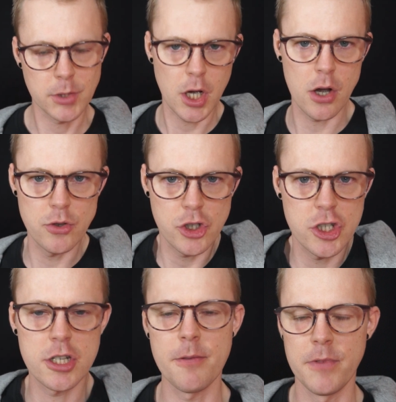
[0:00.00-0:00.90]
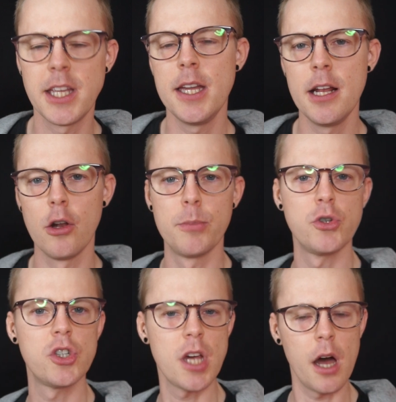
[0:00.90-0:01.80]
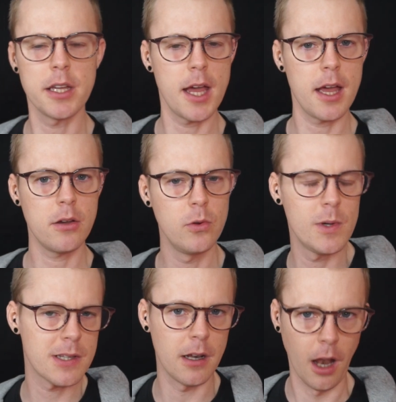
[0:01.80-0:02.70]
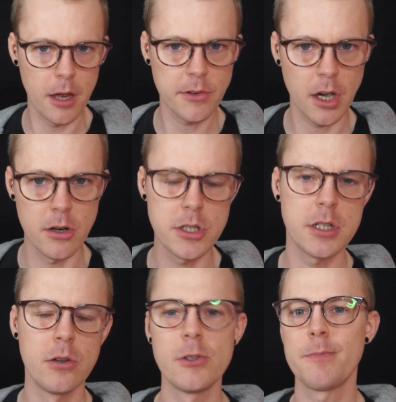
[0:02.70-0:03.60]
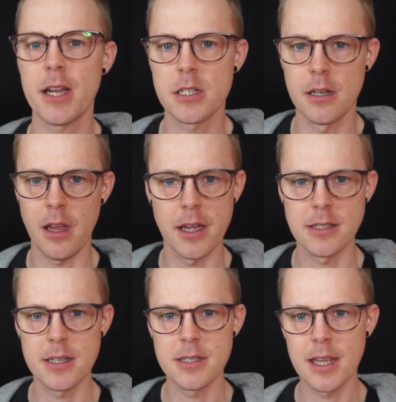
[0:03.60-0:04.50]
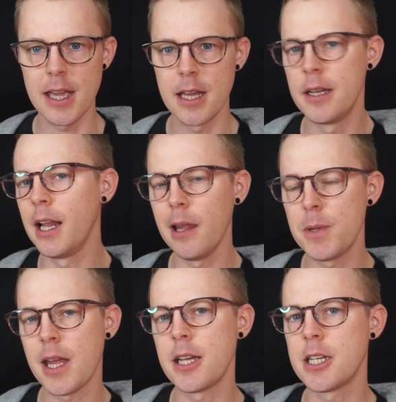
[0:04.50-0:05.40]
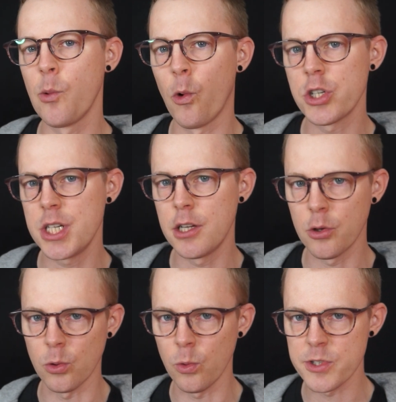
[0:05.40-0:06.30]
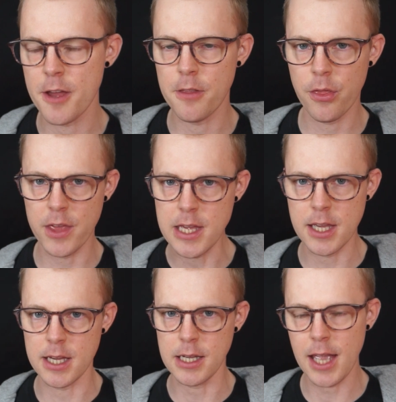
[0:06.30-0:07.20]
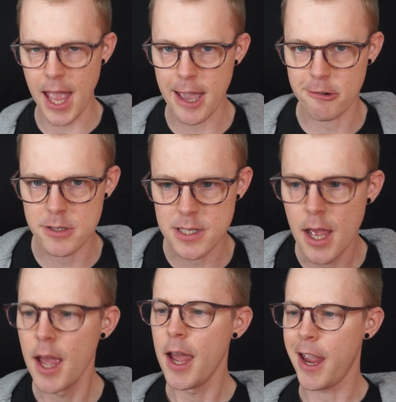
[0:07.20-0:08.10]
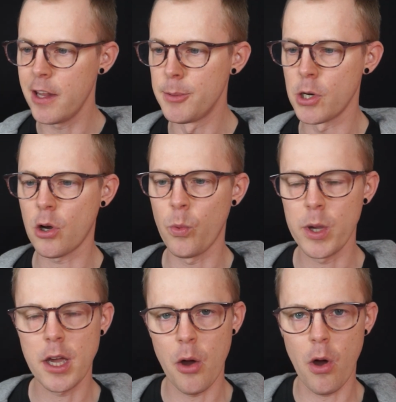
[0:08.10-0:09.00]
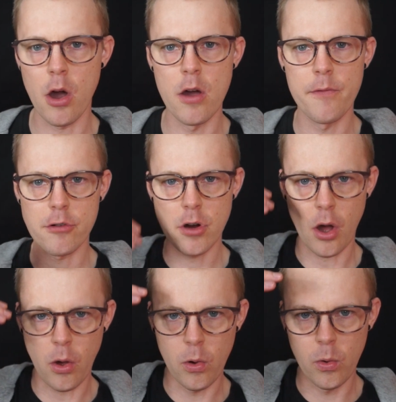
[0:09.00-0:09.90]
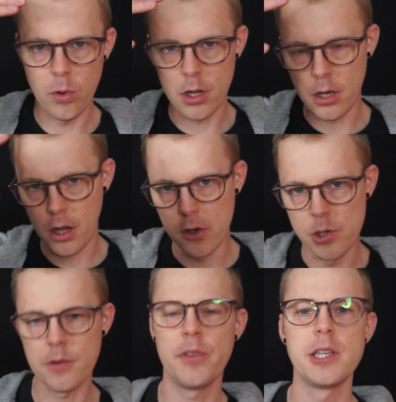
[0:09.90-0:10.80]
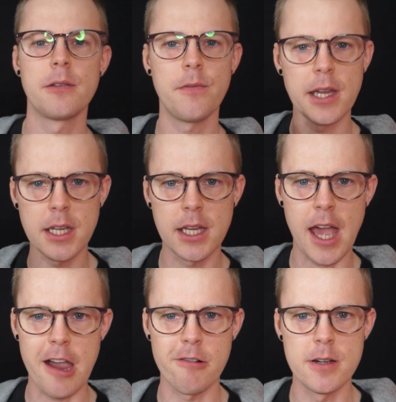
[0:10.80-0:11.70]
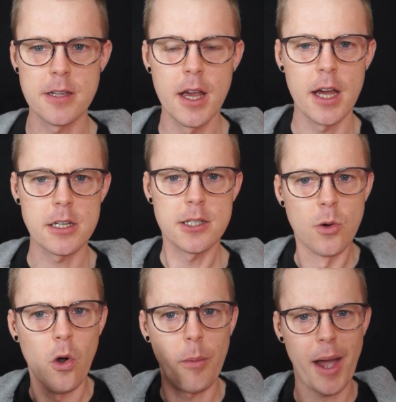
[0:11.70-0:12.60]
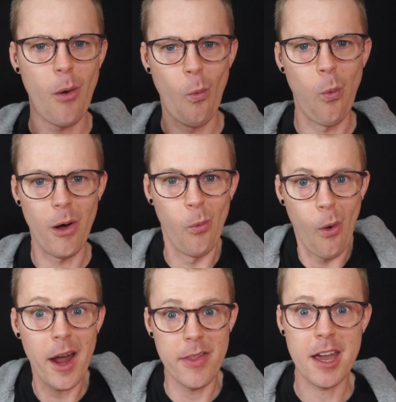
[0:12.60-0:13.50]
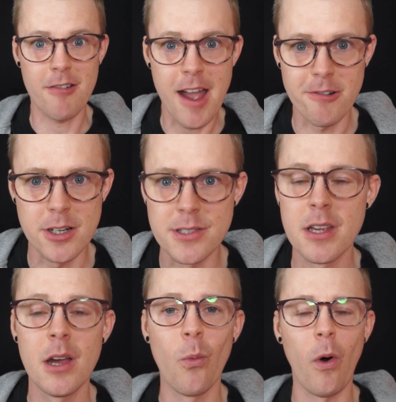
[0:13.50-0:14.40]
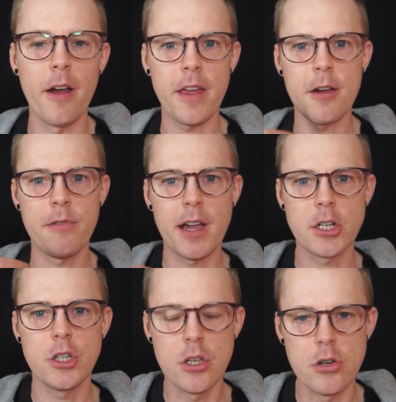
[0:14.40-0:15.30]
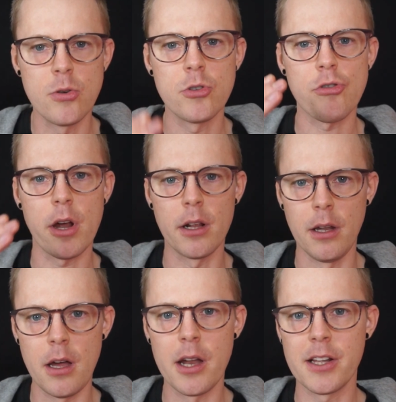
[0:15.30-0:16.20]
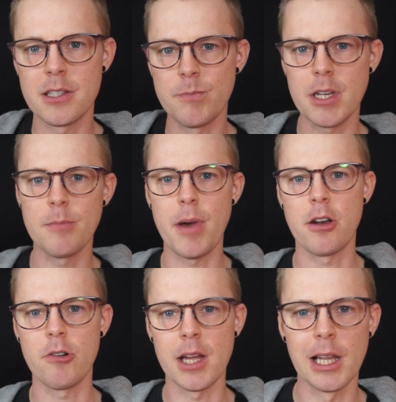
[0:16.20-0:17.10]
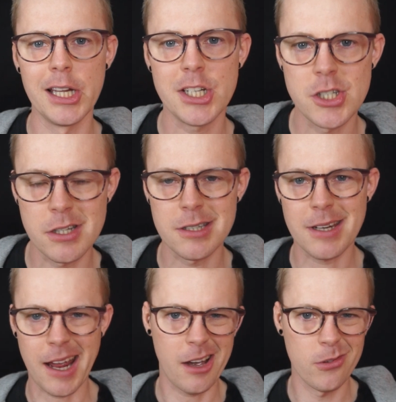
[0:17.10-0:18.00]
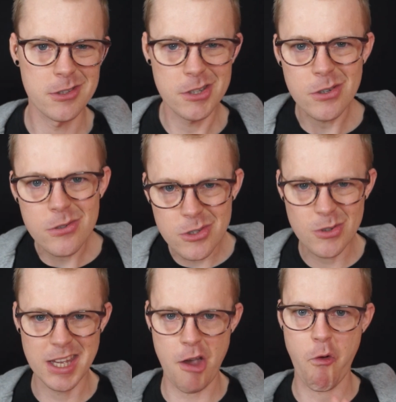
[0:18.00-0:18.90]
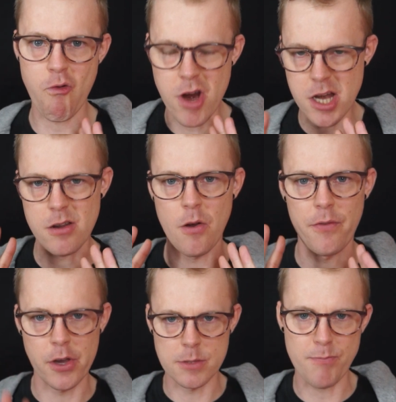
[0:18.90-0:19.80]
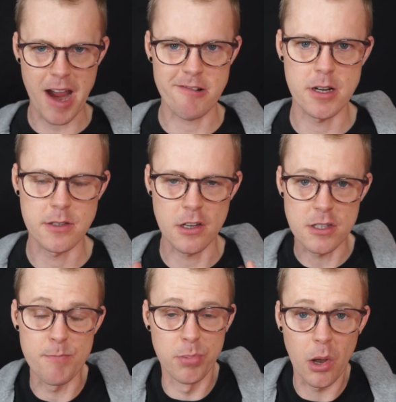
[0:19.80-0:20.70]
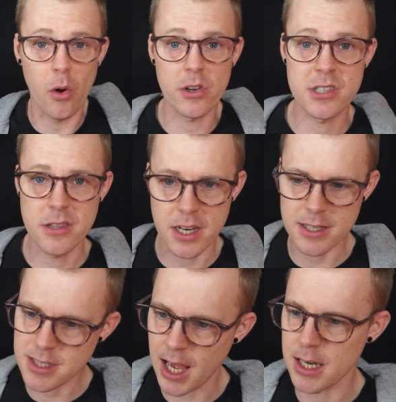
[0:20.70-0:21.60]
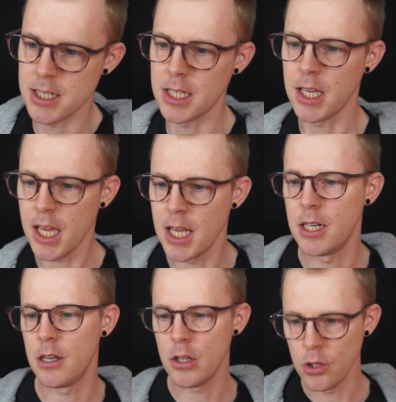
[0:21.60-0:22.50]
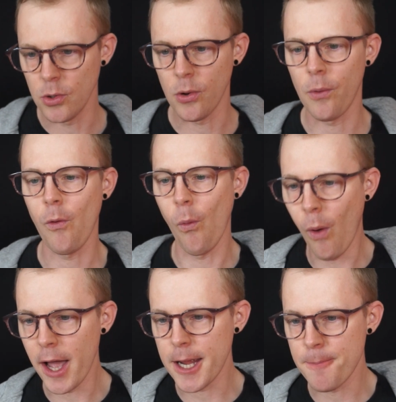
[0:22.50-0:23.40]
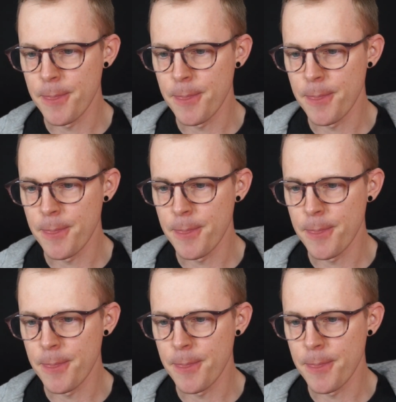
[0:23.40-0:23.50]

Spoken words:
coach, Vicky Labouchardier, who is a life coach and who specializes in eliminating what she calls thinking errors. In the book, we go over a whole load of these thinking errors and just talk about, well, why they are errors, why they affect you trying to learn and speak better English, and how to get rid of those barriers, those blocks that are standing in your way.